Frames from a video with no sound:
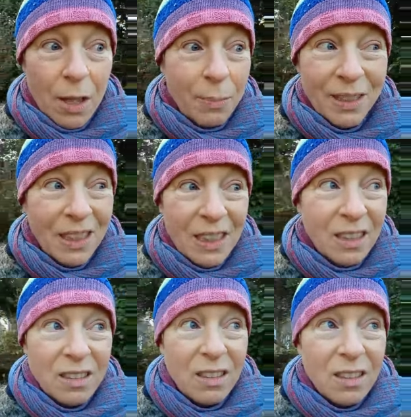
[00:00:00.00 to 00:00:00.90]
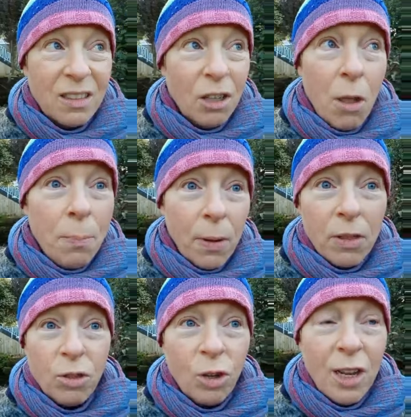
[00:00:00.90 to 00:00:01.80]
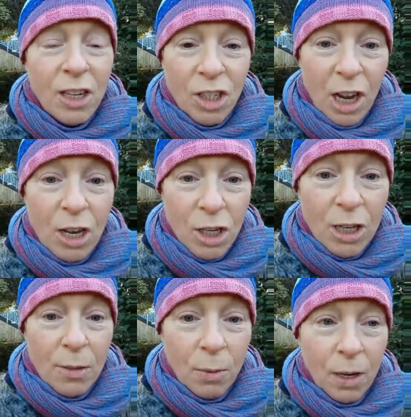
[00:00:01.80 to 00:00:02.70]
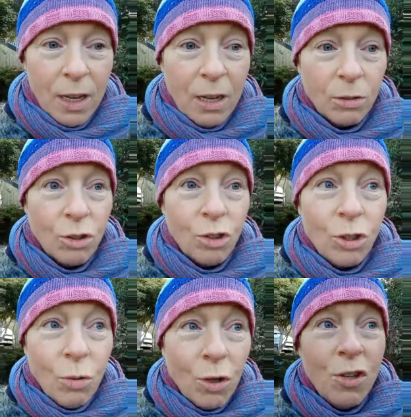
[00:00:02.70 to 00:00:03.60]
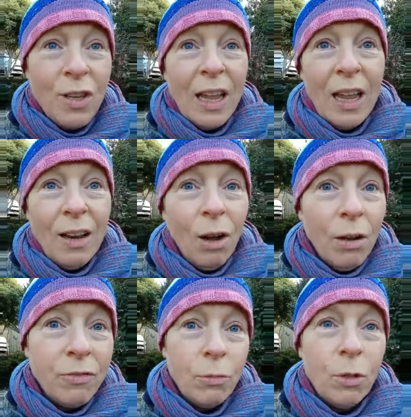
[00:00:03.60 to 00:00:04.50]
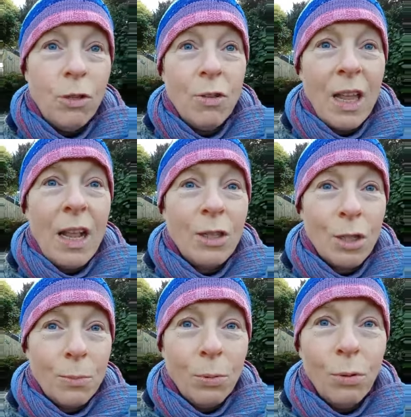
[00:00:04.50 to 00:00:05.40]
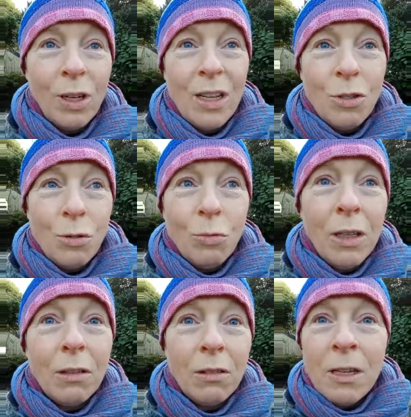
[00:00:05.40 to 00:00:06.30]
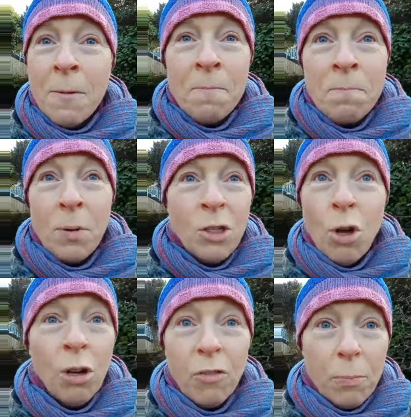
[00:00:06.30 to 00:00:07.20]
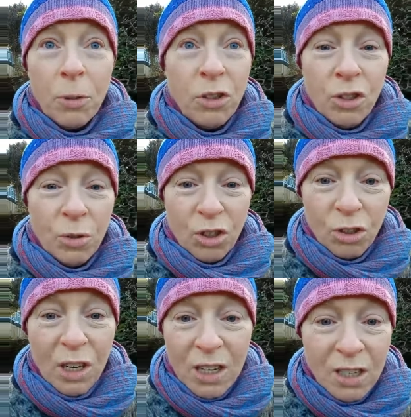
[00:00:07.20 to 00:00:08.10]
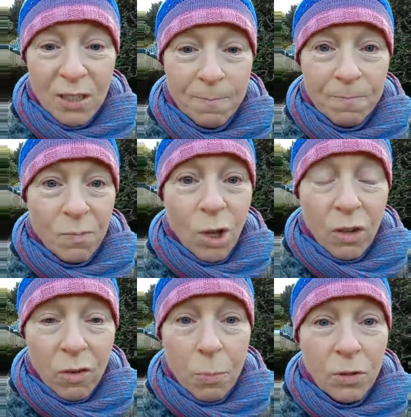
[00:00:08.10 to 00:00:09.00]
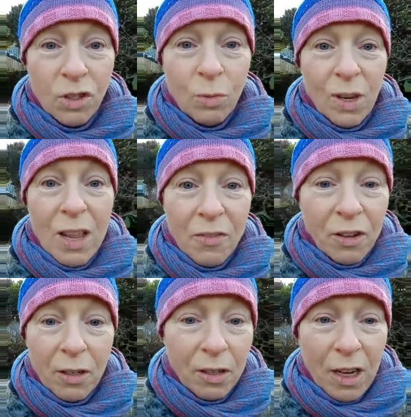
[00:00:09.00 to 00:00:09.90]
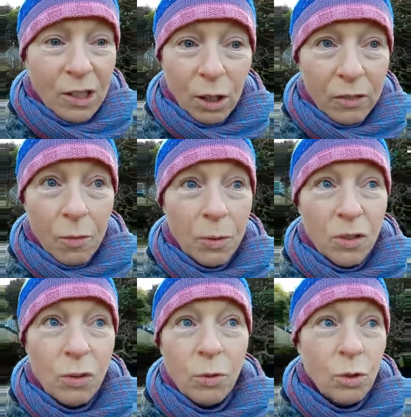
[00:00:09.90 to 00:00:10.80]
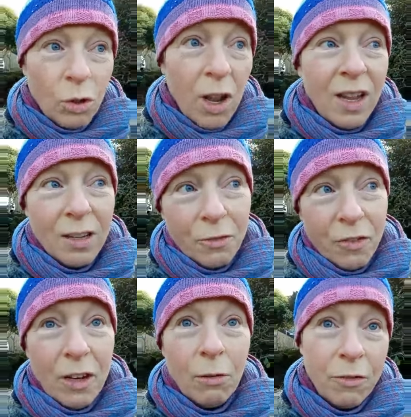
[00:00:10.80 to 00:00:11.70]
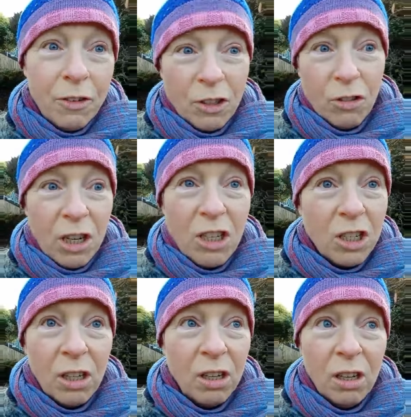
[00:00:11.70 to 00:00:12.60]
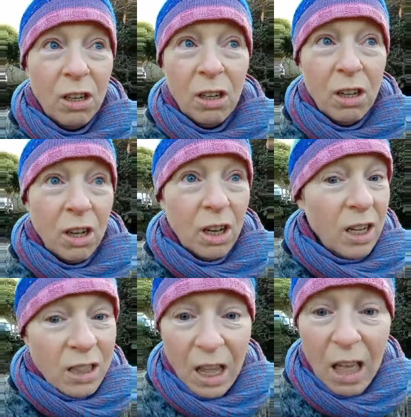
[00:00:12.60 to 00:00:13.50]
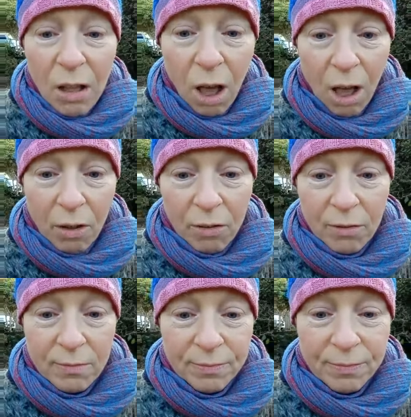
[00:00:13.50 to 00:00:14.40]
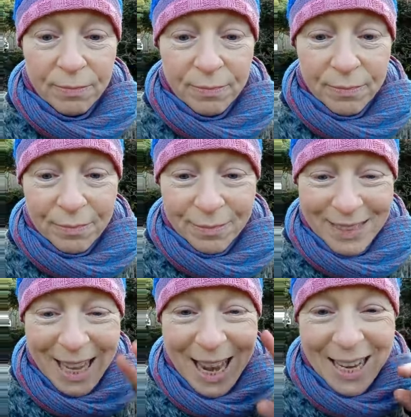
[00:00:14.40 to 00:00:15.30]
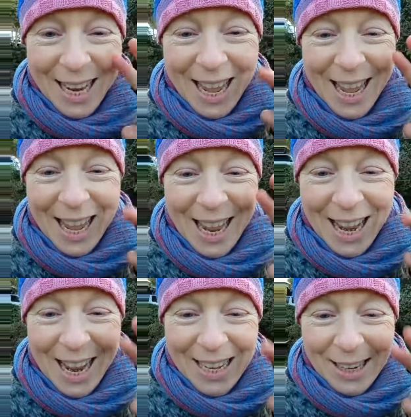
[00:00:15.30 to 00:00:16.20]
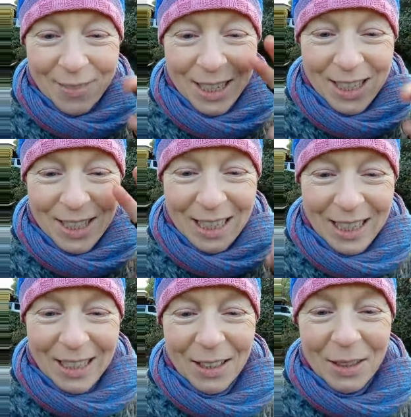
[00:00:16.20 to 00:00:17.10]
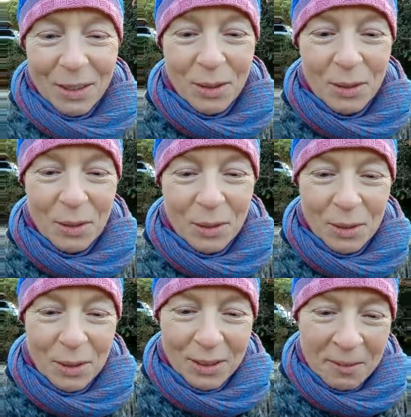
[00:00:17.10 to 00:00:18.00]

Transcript: But don't bother trying to change anybody else. Do what you can, offer what you can, support as you will, but not if it puts you in stress, not if it puts you in effort, not if it puts you in trying and fear and frustration. Let the hell go. Sandy, lovely to see you.